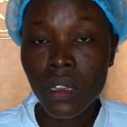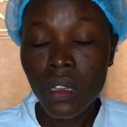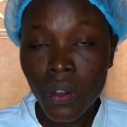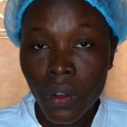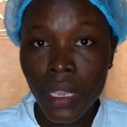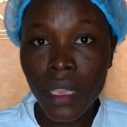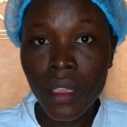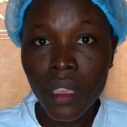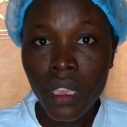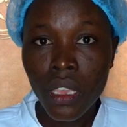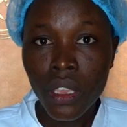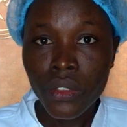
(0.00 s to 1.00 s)
Okay,
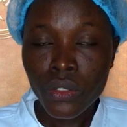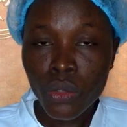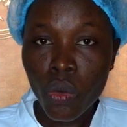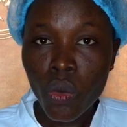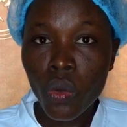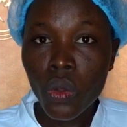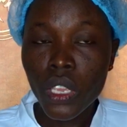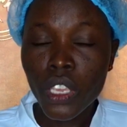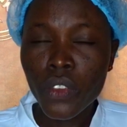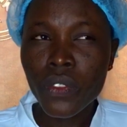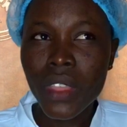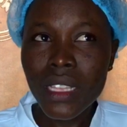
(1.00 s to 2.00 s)
so
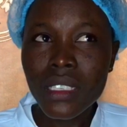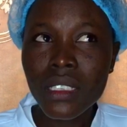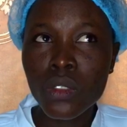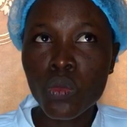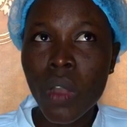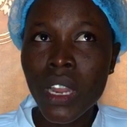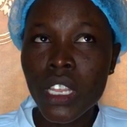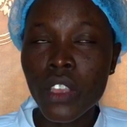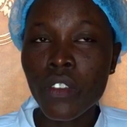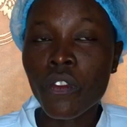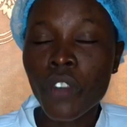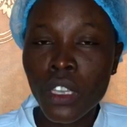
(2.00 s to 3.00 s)
if that is one
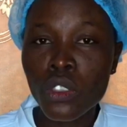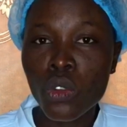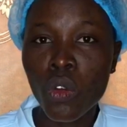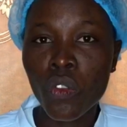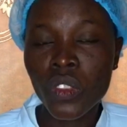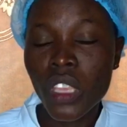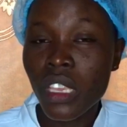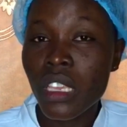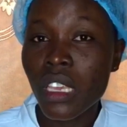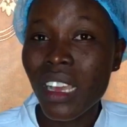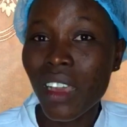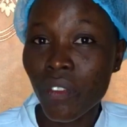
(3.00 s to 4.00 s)
effect of
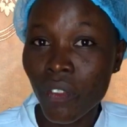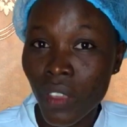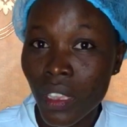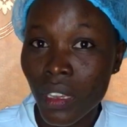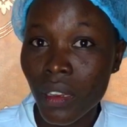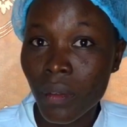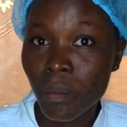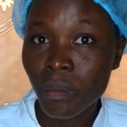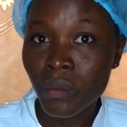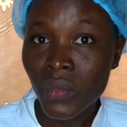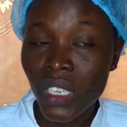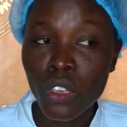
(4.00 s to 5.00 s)
taking caffeine
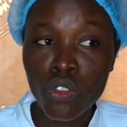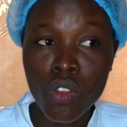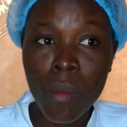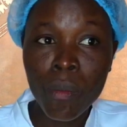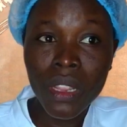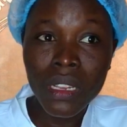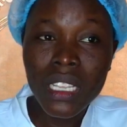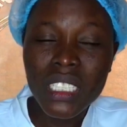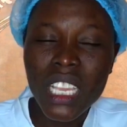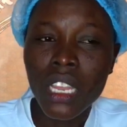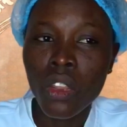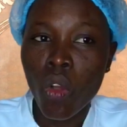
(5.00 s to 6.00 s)
and you are
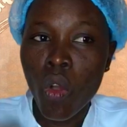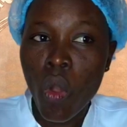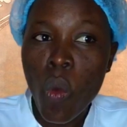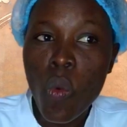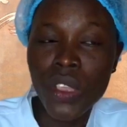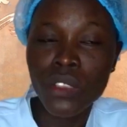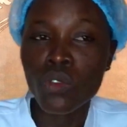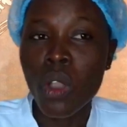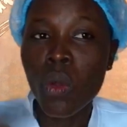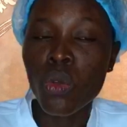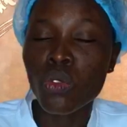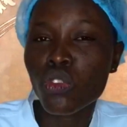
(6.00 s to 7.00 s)
pregnant and always you
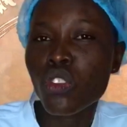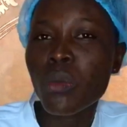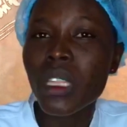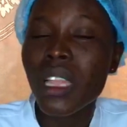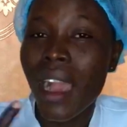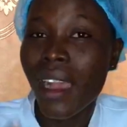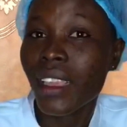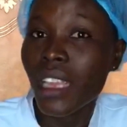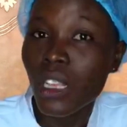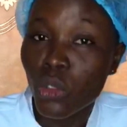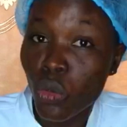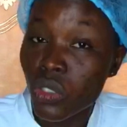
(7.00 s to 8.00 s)
are consuming
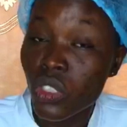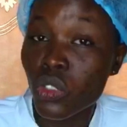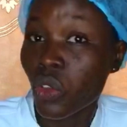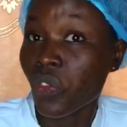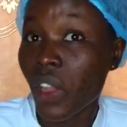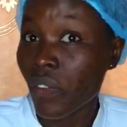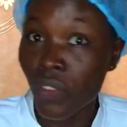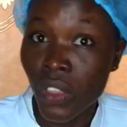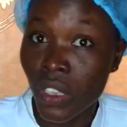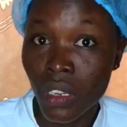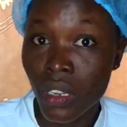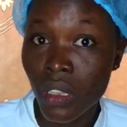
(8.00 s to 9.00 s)
higher doses of caffeine,